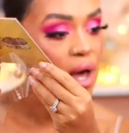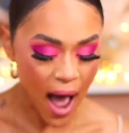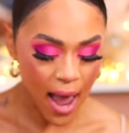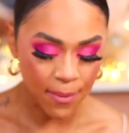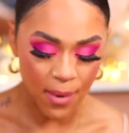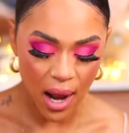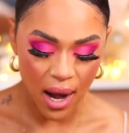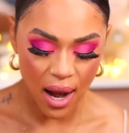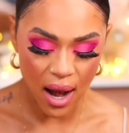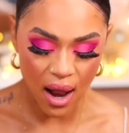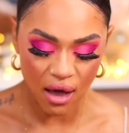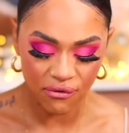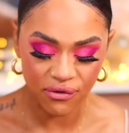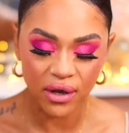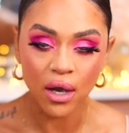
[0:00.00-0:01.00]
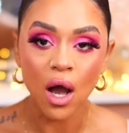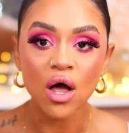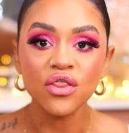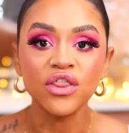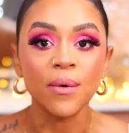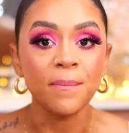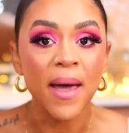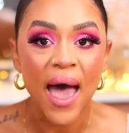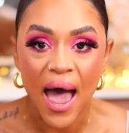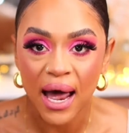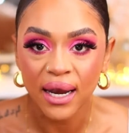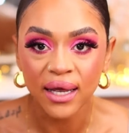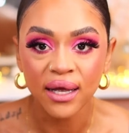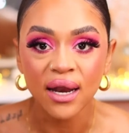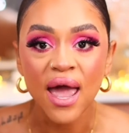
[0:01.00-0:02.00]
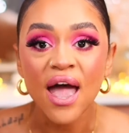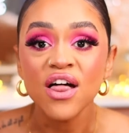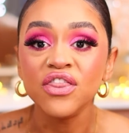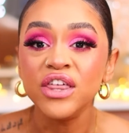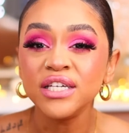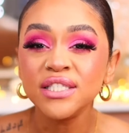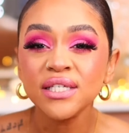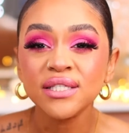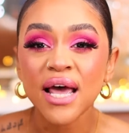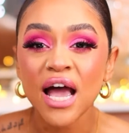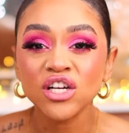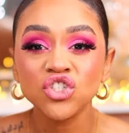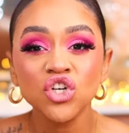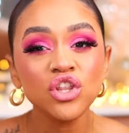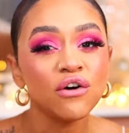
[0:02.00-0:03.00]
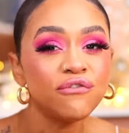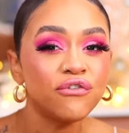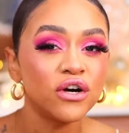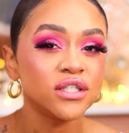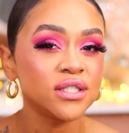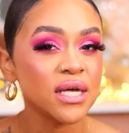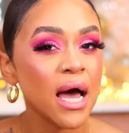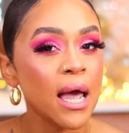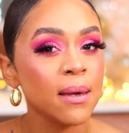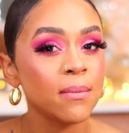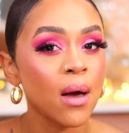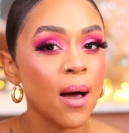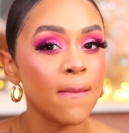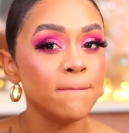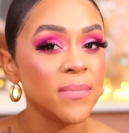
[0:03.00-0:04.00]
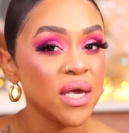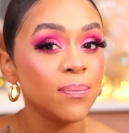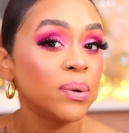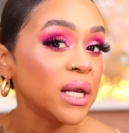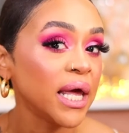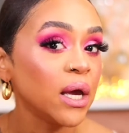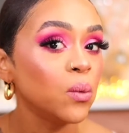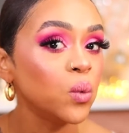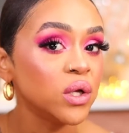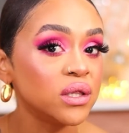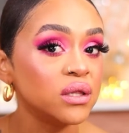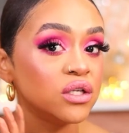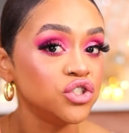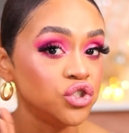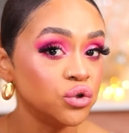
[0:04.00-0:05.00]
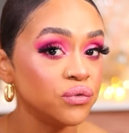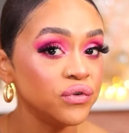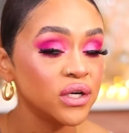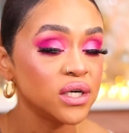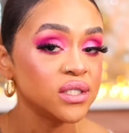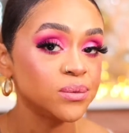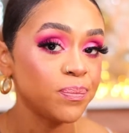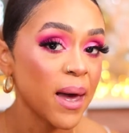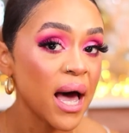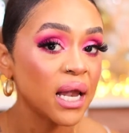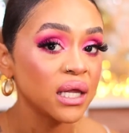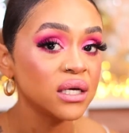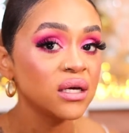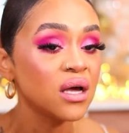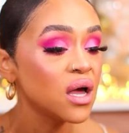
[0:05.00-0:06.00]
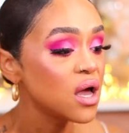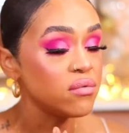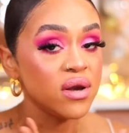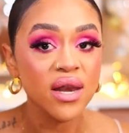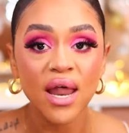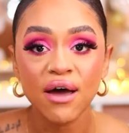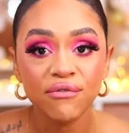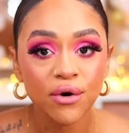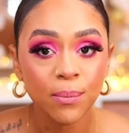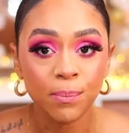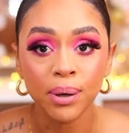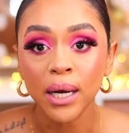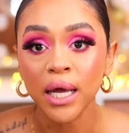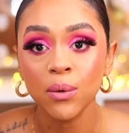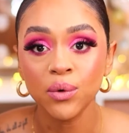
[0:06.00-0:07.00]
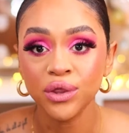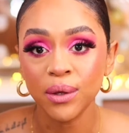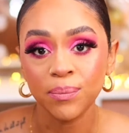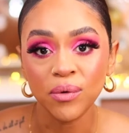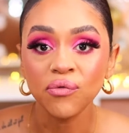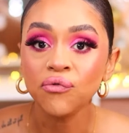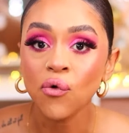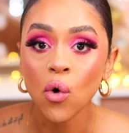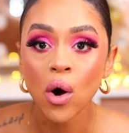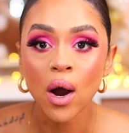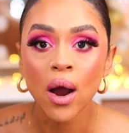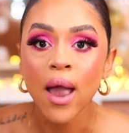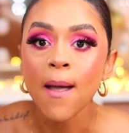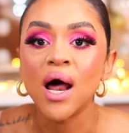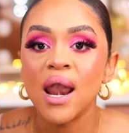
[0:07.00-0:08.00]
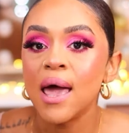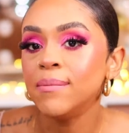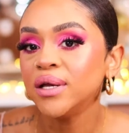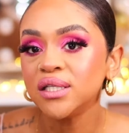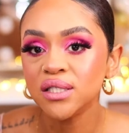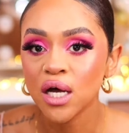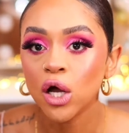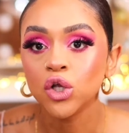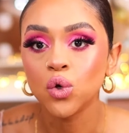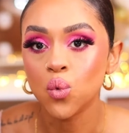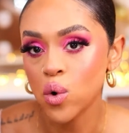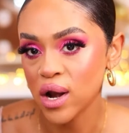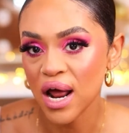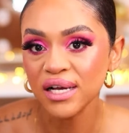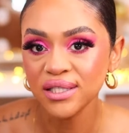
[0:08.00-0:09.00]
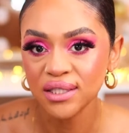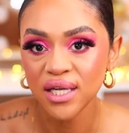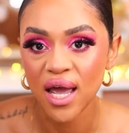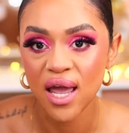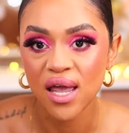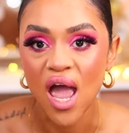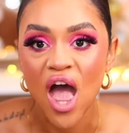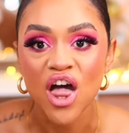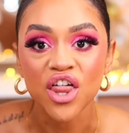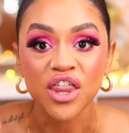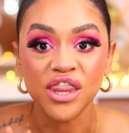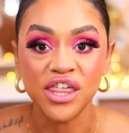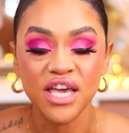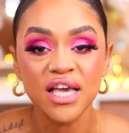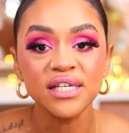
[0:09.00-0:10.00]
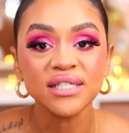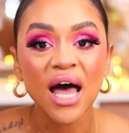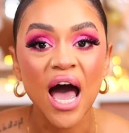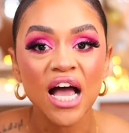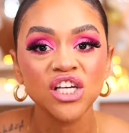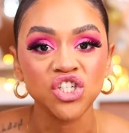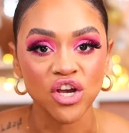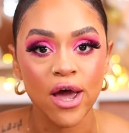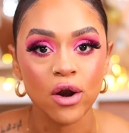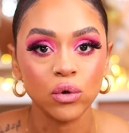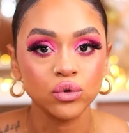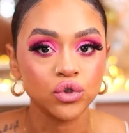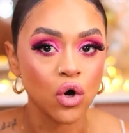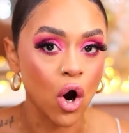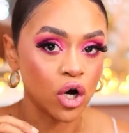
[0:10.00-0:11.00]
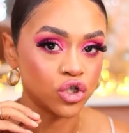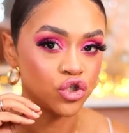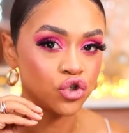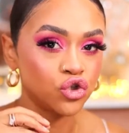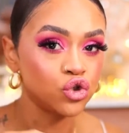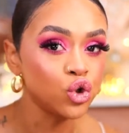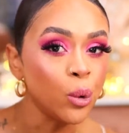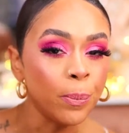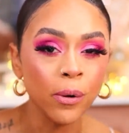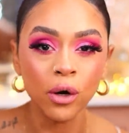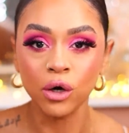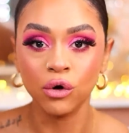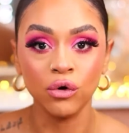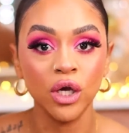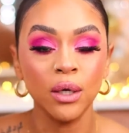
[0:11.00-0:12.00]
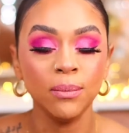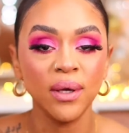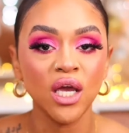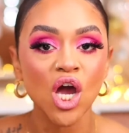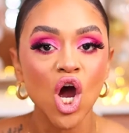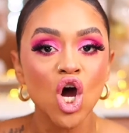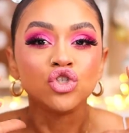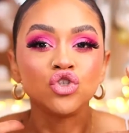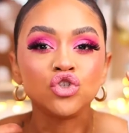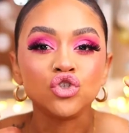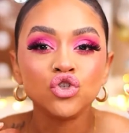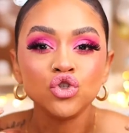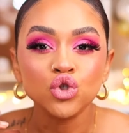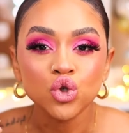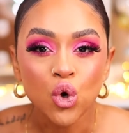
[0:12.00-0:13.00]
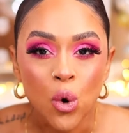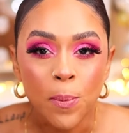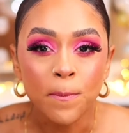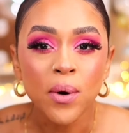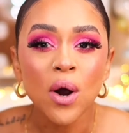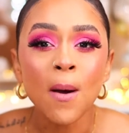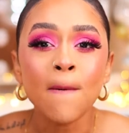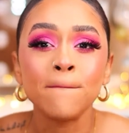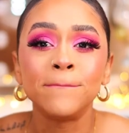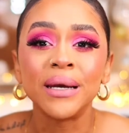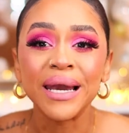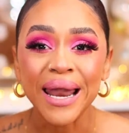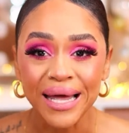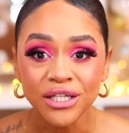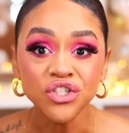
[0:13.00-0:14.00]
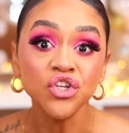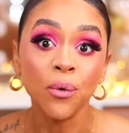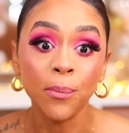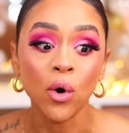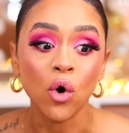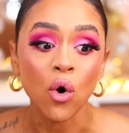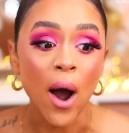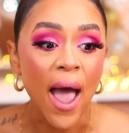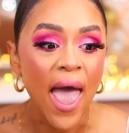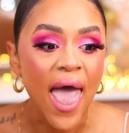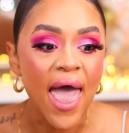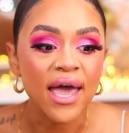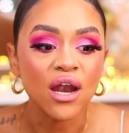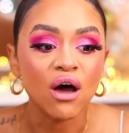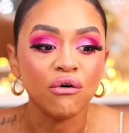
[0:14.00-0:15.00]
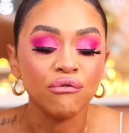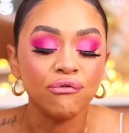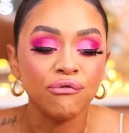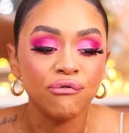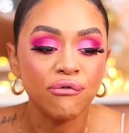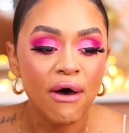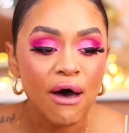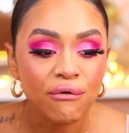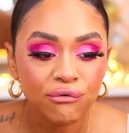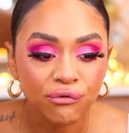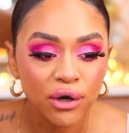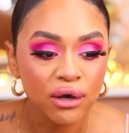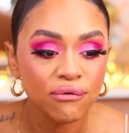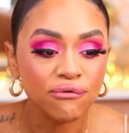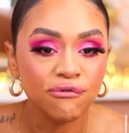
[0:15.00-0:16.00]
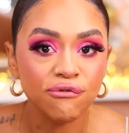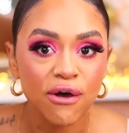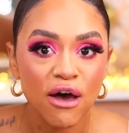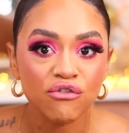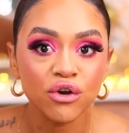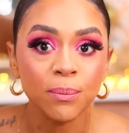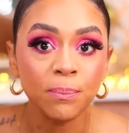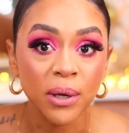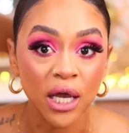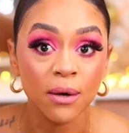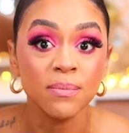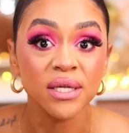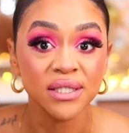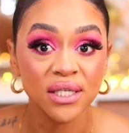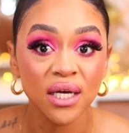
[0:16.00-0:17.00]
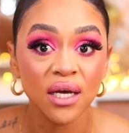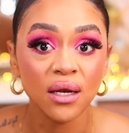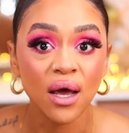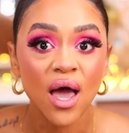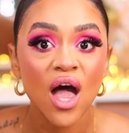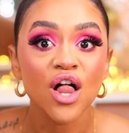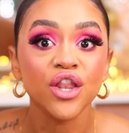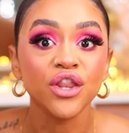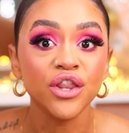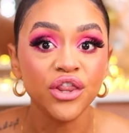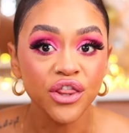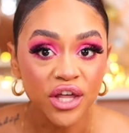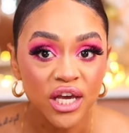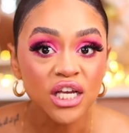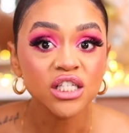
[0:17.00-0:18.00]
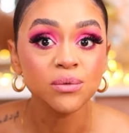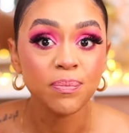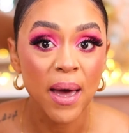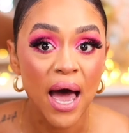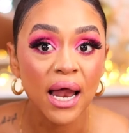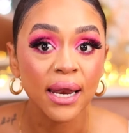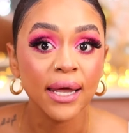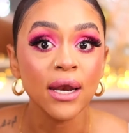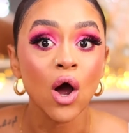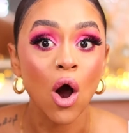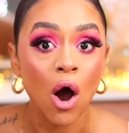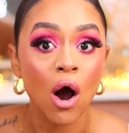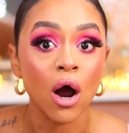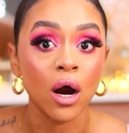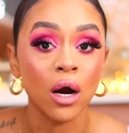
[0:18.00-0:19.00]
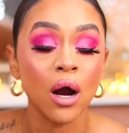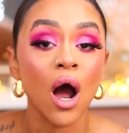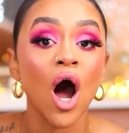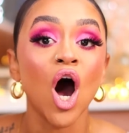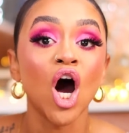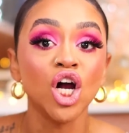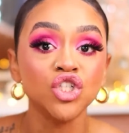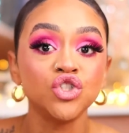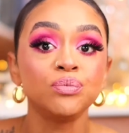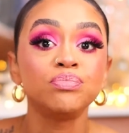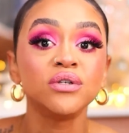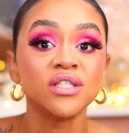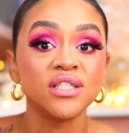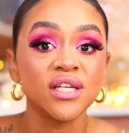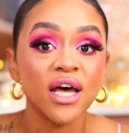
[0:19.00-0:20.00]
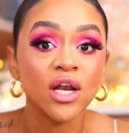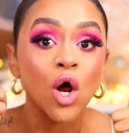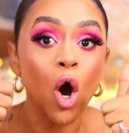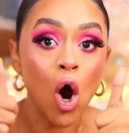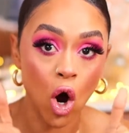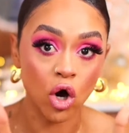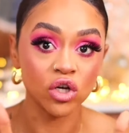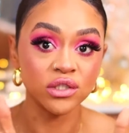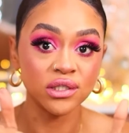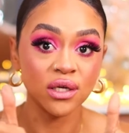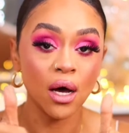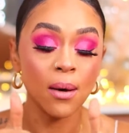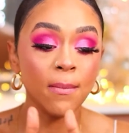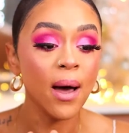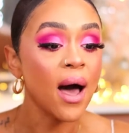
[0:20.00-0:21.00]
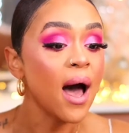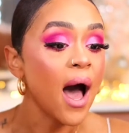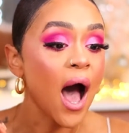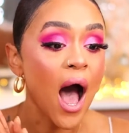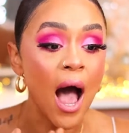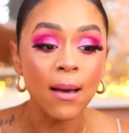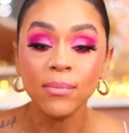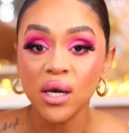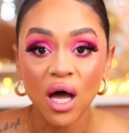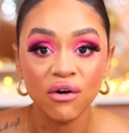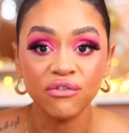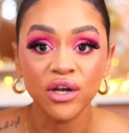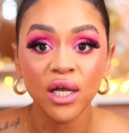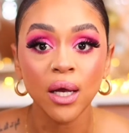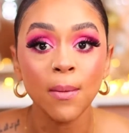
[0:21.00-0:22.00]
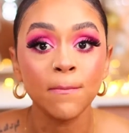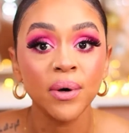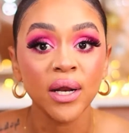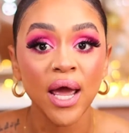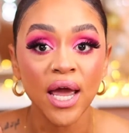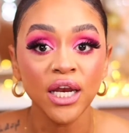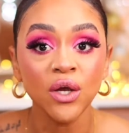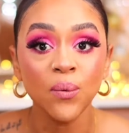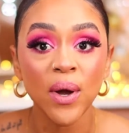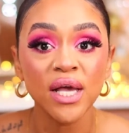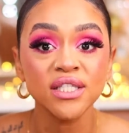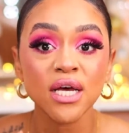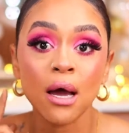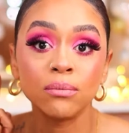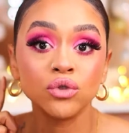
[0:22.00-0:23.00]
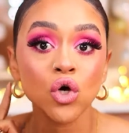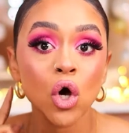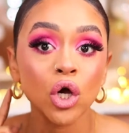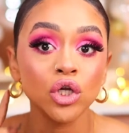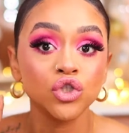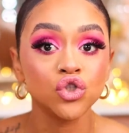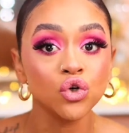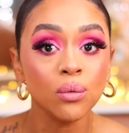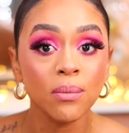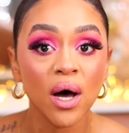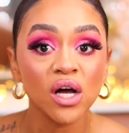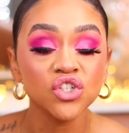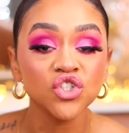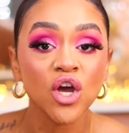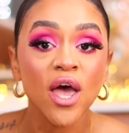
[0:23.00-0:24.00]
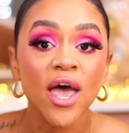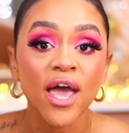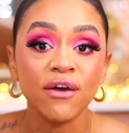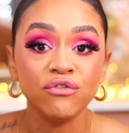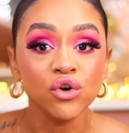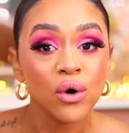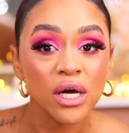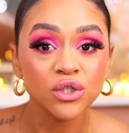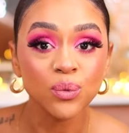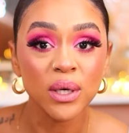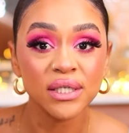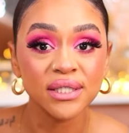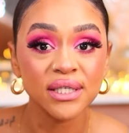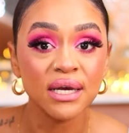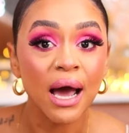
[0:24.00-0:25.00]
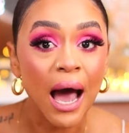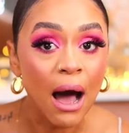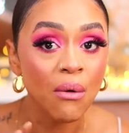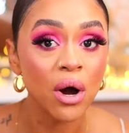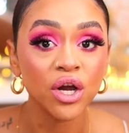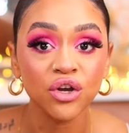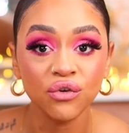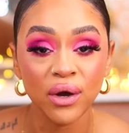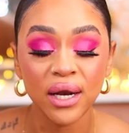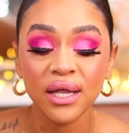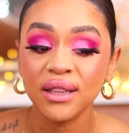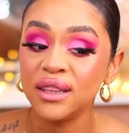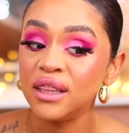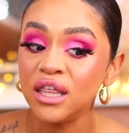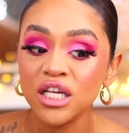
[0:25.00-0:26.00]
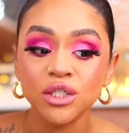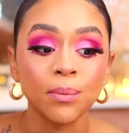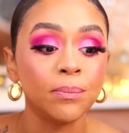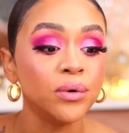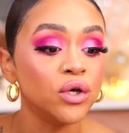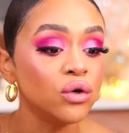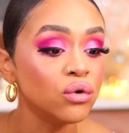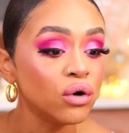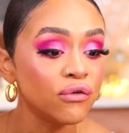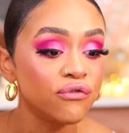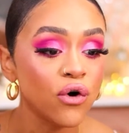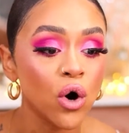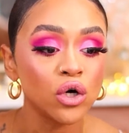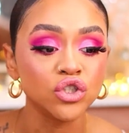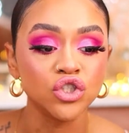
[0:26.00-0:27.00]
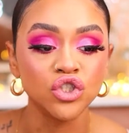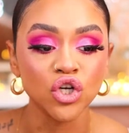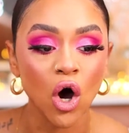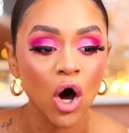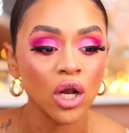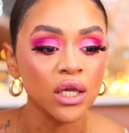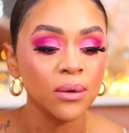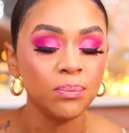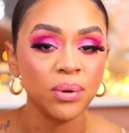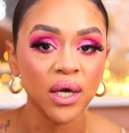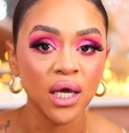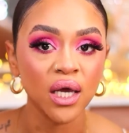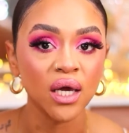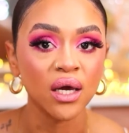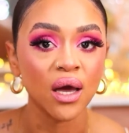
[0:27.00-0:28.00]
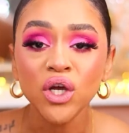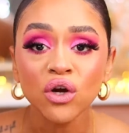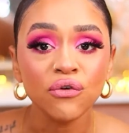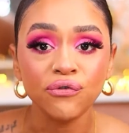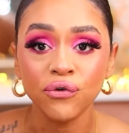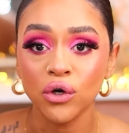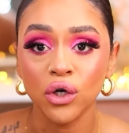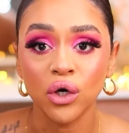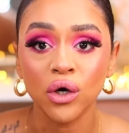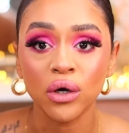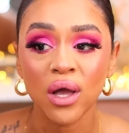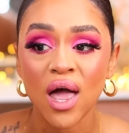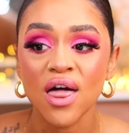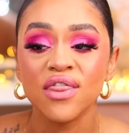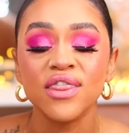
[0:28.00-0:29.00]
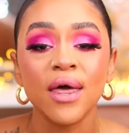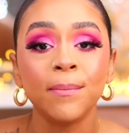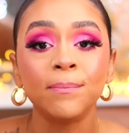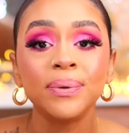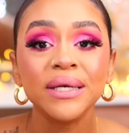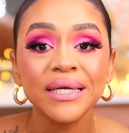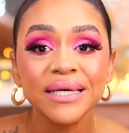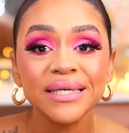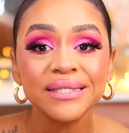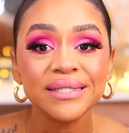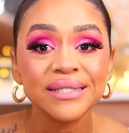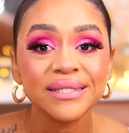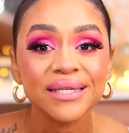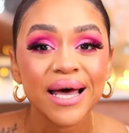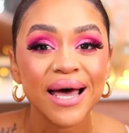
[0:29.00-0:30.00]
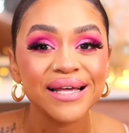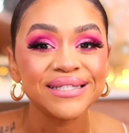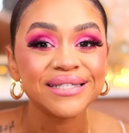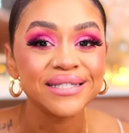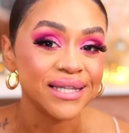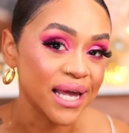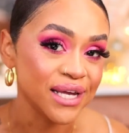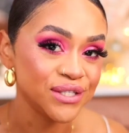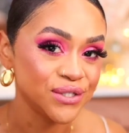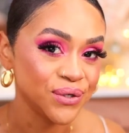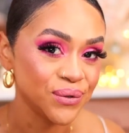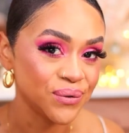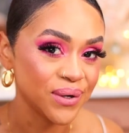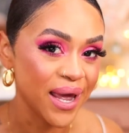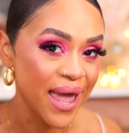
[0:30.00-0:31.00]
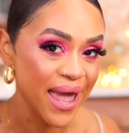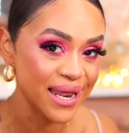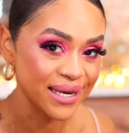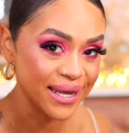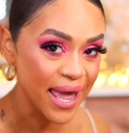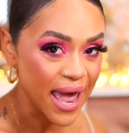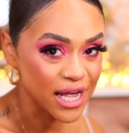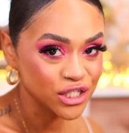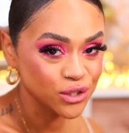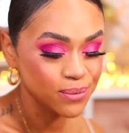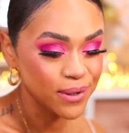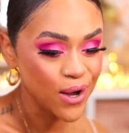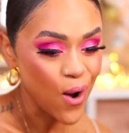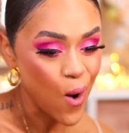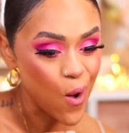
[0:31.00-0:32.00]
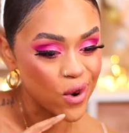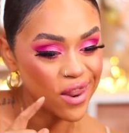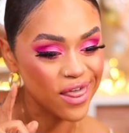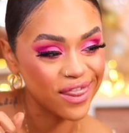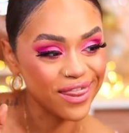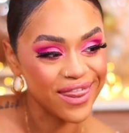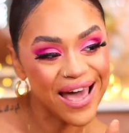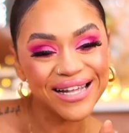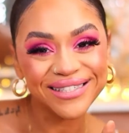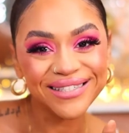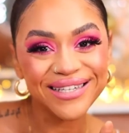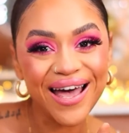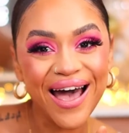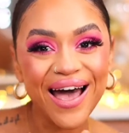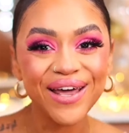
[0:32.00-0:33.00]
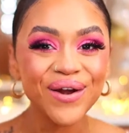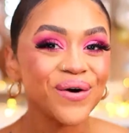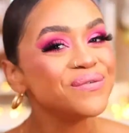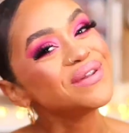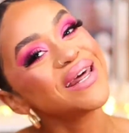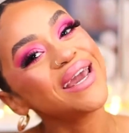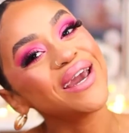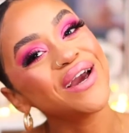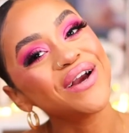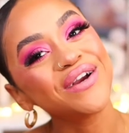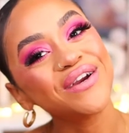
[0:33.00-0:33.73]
I'm loving the palette. This is actually the first time me playing with Juvia's palette. Never played with it before, but let me tell you, when I say these eyeshadows are super creamy, super blendable, and very pigmented, these palettes are 100% awesome. I'm loving it. But anyways, I'm talking too much. If you guys want to see how I created this beautiful dolly pink beautiful look, then please stay tuned and catch me on that side over there.